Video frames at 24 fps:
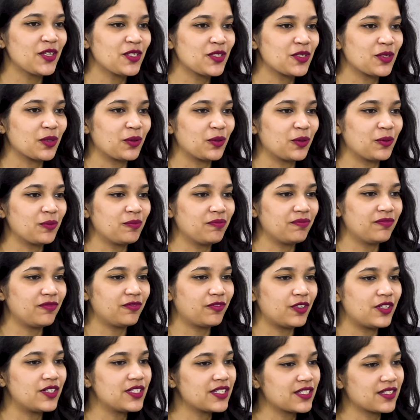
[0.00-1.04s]
So
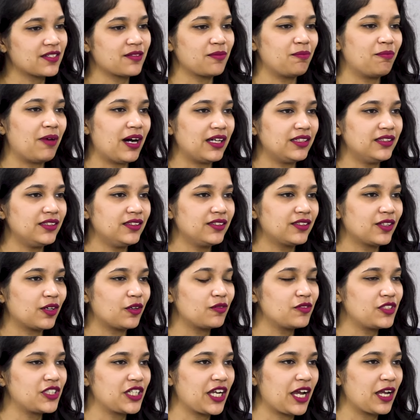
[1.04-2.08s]
first month
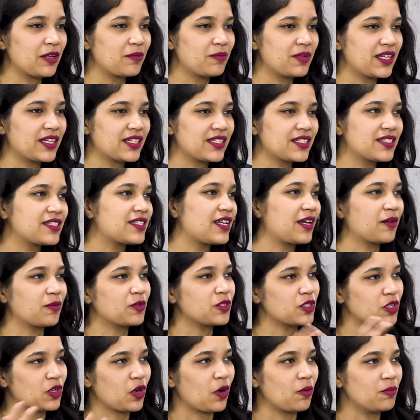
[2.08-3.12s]
of GIBS, I
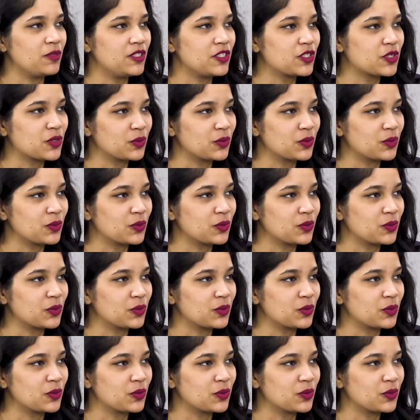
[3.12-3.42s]
was a normal